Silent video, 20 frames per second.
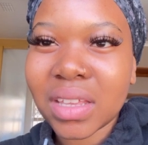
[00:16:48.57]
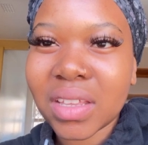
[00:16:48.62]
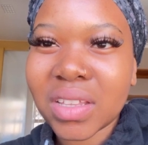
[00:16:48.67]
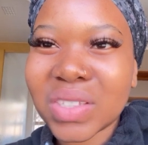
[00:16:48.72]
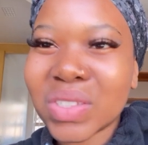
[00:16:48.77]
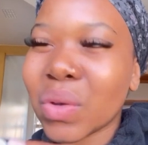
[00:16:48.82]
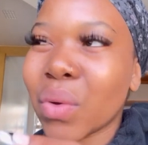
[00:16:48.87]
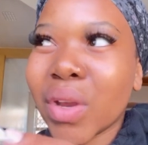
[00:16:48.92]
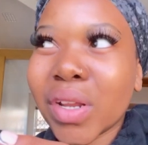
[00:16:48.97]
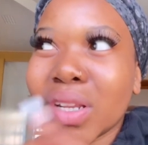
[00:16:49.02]

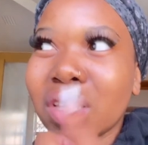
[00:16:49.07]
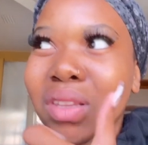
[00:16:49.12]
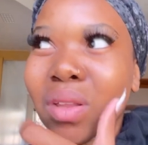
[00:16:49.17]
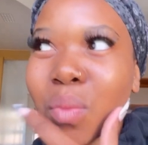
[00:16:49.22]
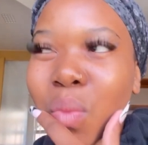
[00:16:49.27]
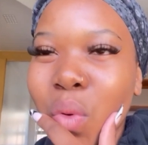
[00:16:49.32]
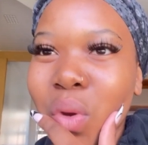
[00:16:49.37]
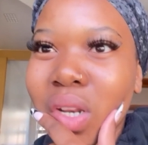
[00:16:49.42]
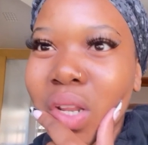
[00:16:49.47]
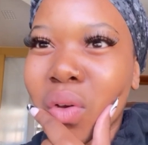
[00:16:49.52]
so early in the
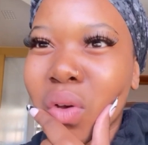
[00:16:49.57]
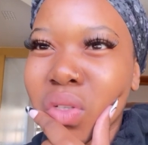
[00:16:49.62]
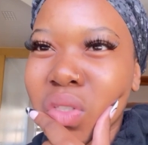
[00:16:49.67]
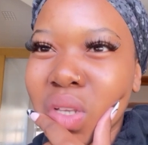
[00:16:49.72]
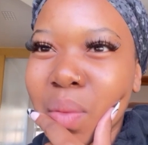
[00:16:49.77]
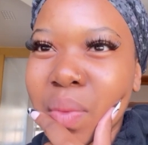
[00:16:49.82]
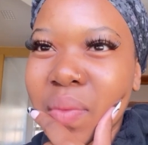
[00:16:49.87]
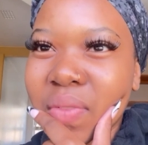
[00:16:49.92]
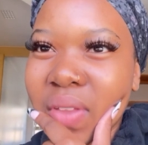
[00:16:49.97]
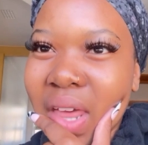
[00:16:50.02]
morning, on
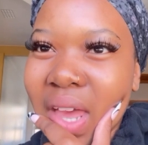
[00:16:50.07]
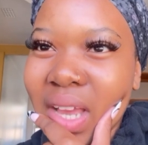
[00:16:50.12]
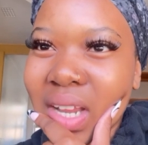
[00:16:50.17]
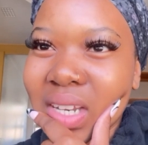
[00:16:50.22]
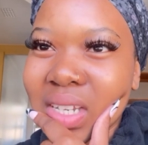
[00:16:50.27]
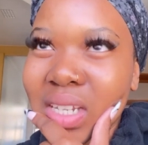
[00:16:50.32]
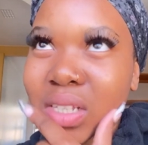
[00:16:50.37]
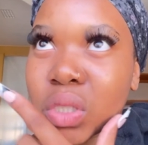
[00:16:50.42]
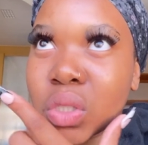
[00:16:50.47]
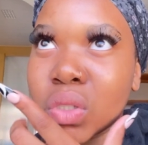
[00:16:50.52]
top of
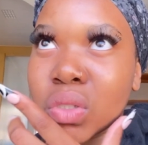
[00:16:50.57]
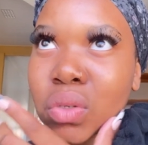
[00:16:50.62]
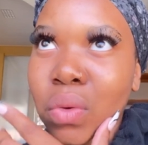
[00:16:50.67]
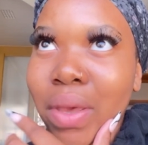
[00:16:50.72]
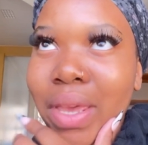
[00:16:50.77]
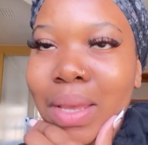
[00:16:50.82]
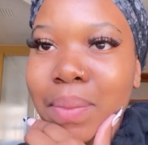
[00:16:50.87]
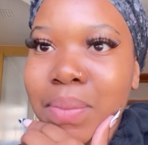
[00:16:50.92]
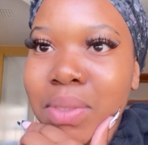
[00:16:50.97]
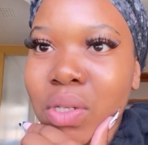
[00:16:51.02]
that it's so
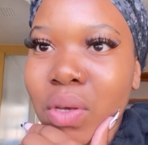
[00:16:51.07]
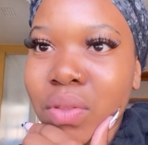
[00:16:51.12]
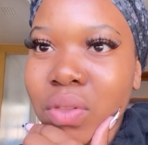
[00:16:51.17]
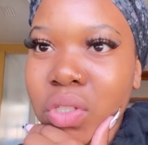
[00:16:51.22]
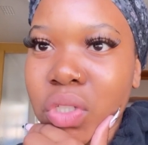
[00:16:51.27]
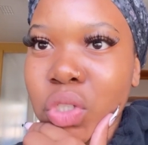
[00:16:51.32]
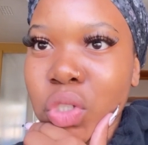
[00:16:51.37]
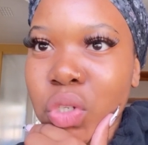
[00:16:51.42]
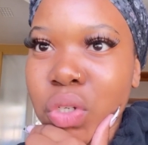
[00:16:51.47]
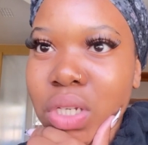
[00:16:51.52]
empty on the
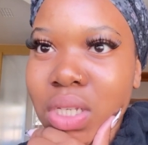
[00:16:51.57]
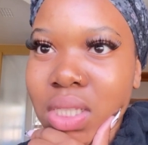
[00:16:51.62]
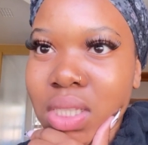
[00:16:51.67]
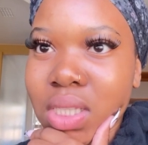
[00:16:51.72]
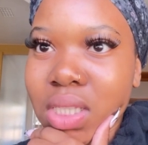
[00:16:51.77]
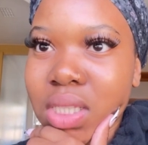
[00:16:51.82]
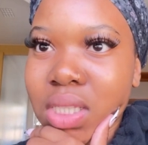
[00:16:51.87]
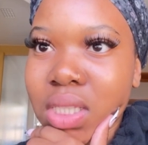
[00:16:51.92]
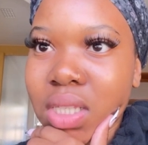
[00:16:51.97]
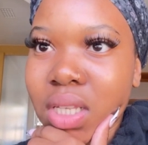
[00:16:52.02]

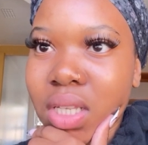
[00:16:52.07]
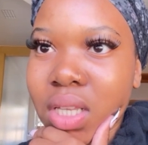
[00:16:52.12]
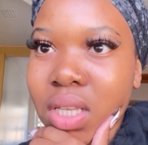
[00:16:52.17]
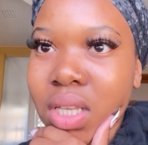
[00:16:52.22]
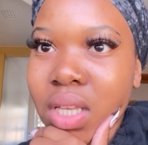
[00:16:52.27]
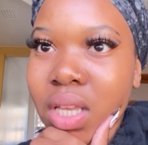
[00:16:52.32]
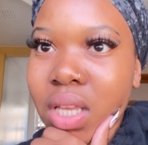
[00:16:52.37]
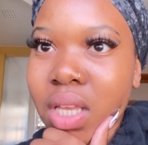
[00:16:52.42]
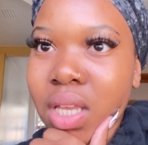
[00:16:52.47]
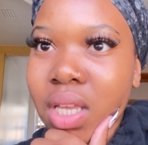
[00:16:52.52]
streets,
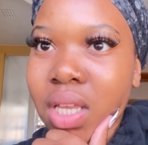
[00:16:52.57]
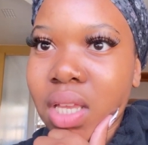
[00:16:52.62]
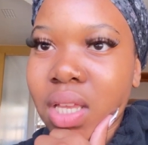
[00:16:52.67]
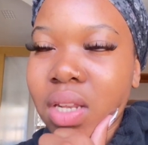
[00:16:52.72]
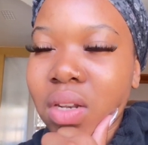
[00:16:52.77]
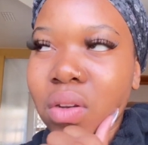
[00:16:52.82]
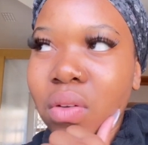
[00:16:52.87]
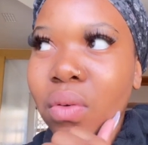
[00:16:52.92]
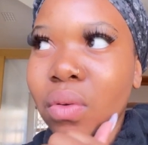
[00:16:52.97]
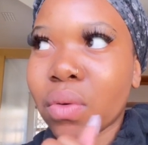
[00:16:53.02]

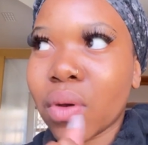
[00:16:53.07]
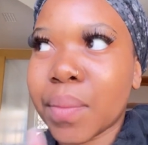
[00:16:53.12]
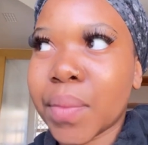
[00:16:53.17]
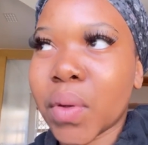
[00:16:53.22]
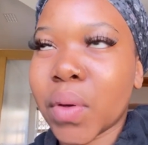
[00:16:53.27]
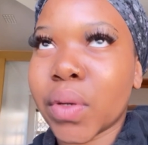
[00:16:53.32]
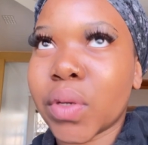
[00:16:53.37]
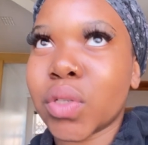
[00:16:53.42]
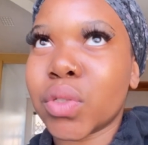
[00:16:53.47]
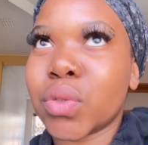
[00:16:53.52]
no, I'm
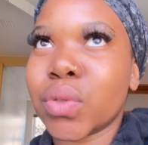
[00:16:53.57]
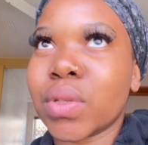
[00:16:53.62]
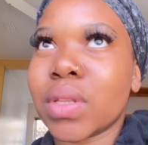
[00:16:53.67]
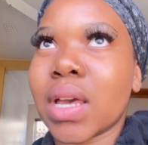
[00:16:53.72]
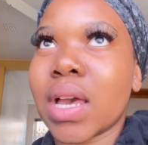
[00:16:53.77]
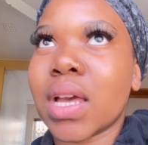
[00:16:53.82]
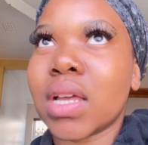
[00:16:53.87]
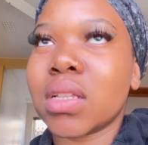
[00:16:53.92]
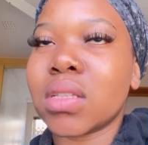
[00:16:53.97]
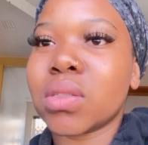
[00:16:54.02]
not gonna do
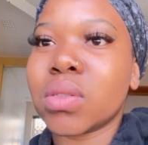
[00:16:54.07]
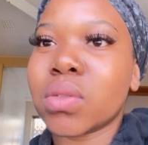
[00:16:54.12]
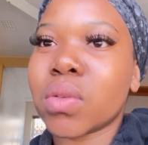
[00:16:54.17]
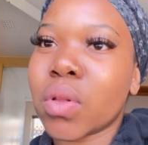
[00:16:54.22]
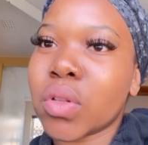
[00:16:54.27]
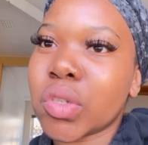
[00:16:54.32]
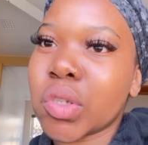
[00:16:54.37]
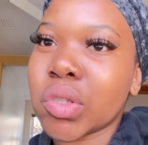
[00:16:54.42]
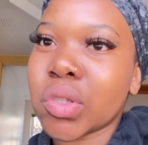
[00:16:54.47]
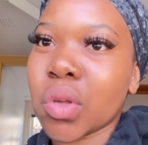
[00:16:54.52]
that. So
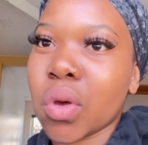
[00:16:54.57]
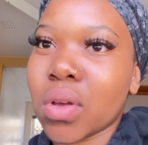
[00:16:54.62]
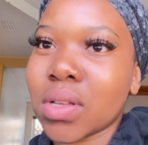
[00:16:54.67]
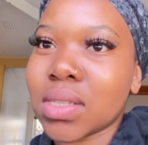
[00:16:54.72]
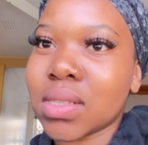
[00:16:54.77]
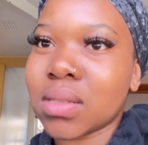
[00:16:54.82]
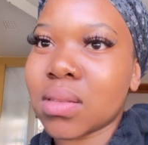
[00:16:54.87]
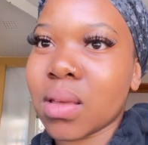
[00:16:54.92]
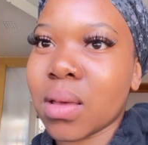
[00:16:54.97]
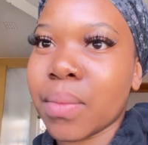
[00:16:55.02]
I'll just
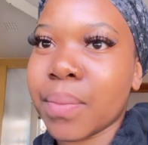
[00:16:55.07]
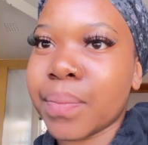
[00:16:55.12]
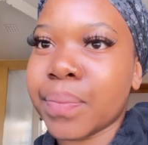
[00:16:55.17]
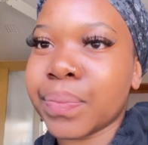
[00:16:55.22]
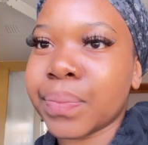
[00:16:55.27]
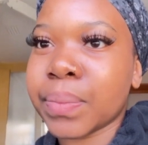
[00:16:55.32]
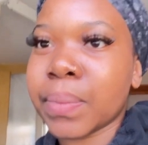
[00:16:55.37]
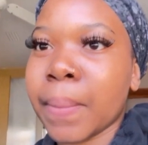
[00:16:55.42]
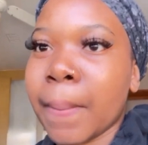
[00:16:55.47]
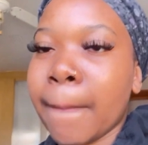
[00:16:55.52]
ask
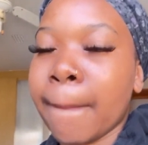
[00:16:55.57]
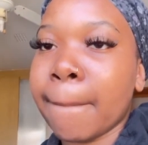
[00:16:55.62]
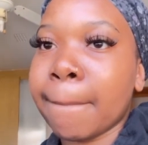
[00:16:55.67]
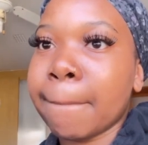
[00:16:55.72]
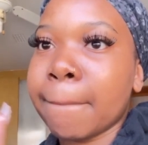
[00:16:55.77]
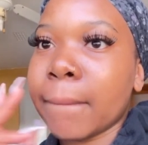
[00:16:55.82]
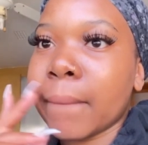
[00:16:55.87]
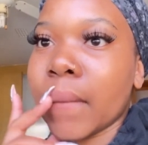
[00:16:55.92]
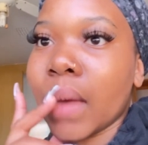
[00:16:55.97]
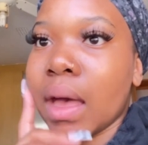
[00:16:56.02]
them.
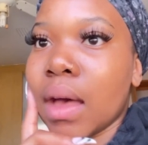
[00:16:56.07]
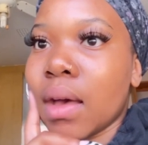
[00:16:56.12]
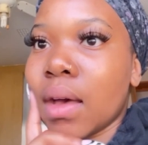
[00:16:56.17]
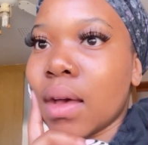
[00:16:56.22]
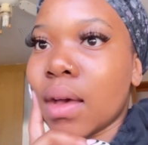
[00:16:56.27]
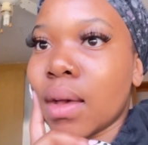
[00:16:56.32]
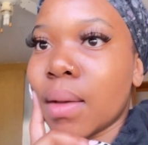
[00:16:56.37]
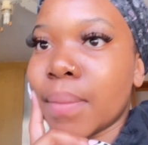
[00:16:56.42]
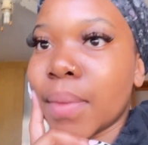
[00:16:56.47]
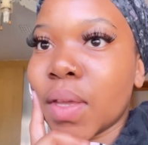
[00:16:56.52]

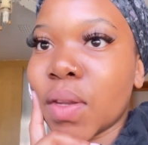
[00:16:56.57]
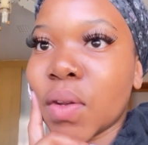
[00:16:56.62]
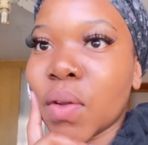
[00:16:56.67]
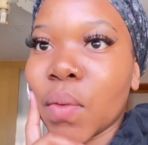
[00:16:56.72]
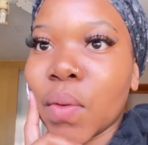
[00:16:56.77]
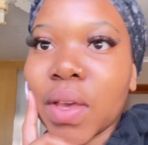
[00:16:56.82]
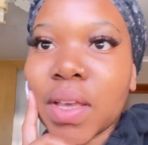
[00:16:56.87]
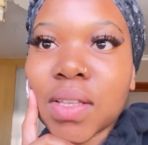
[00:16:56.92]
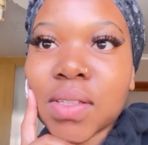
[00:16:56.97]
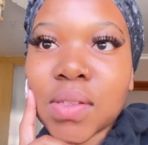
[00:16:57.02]

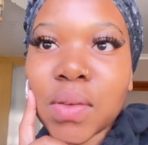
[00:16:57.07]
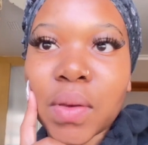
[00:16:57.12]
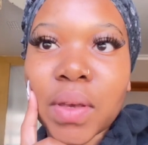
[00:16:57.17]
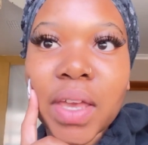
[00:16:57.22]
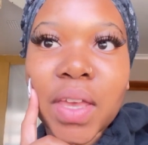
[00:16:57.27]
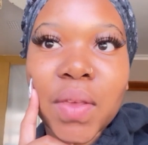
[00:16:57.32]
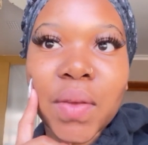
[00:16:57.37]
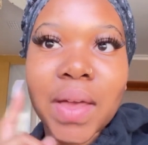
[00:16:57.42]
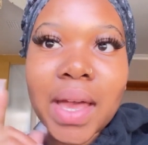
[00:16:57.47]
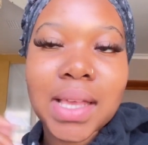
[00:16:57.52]
Anyway, so
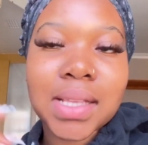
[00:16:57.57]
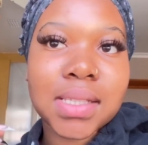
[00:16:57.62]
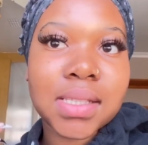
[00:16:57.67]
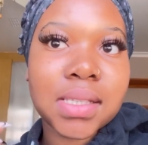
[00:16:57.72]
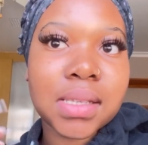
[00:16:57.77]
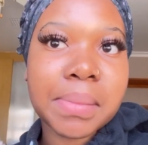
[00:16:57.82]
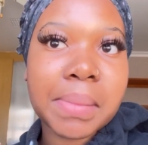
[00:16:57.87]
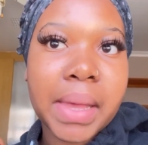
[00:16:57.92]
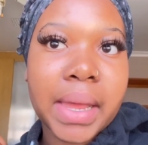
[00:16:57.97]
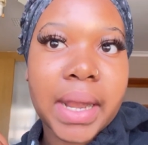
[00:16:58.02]
can you guys
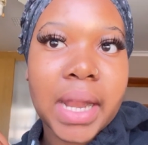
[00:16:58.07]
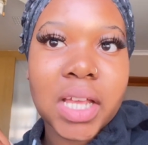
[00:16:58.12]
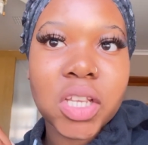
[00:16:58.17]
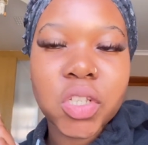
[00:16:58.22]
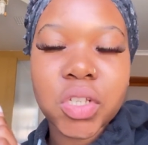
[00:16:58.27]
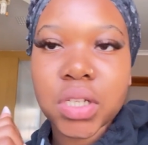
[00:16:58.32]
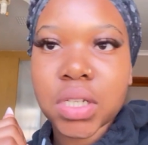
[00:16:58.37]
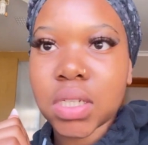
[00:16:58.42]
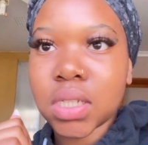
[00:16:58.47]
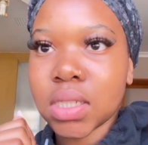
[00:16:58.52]
see my
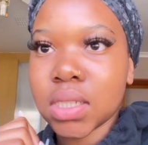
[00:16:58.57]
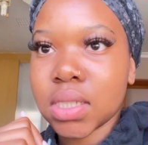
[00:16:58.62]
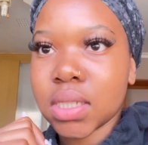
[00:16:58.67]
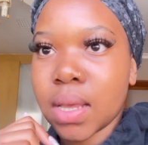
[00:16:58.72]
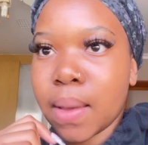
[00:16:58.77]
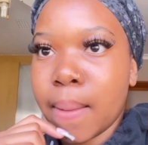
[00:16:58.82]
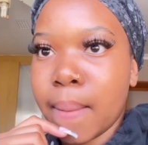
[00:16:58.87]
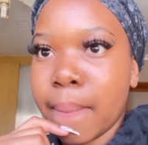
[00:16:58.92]
lashes?